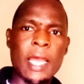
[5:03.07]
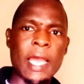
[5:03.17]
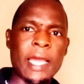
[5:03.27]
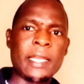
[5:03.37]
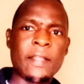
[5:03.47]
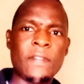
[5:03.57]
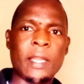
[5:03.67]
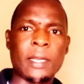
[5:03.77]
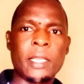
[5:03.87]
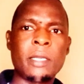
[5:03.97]
under
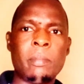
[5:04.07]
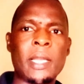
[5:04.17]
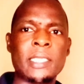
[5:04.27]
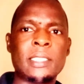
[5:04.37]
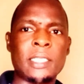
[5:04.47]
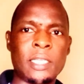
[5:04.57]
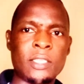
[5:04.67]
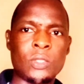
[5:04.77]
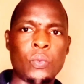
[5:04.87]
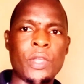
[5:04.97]
the red blood
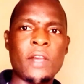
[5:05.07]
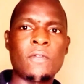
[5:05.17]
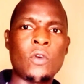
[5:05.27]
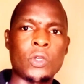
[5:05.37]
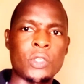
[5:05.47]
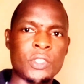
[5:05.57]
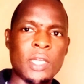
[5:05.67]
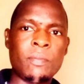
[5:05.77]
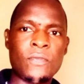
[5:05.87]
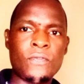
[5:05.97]
cells, we have got
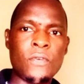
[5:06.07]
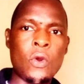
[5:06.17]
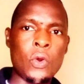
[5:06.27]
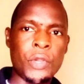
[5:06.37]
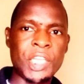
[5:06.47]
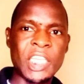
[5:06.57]
some 4